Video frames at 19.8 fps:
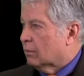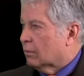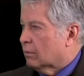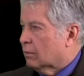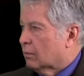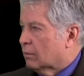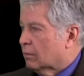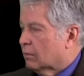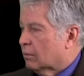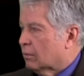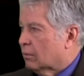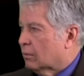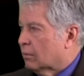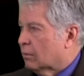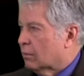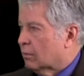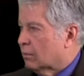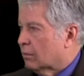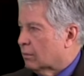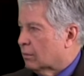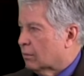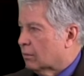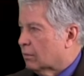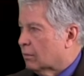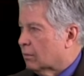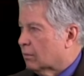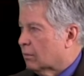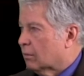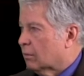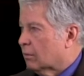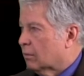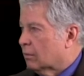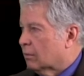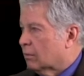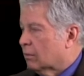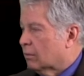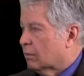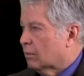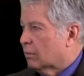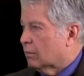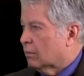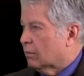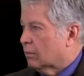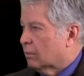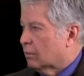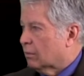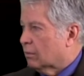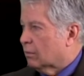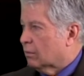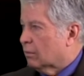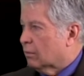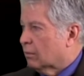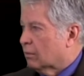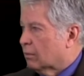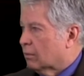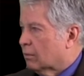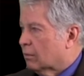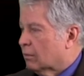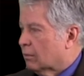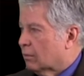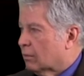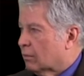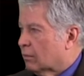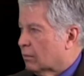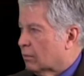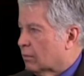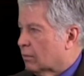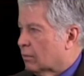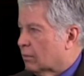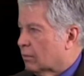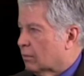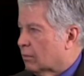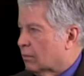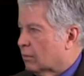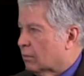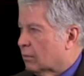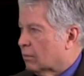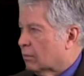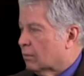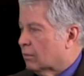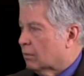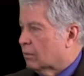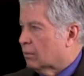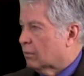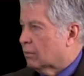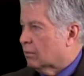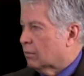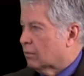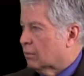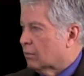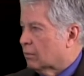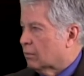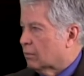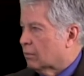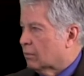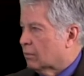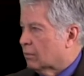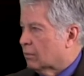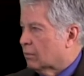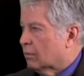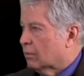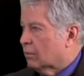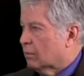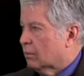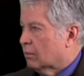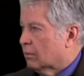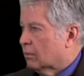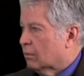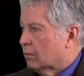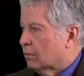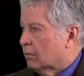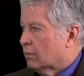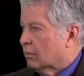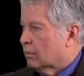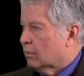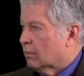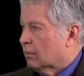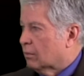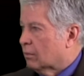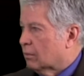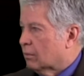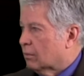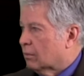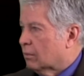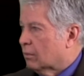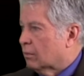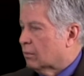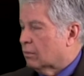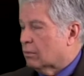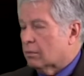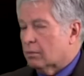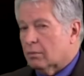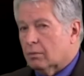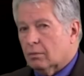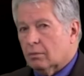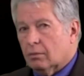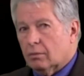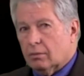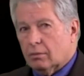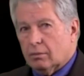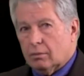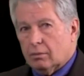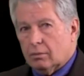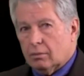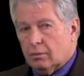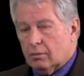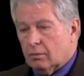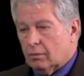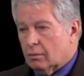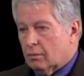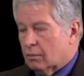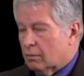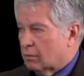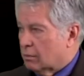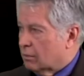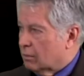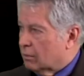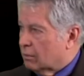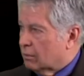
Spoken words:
(not speaking)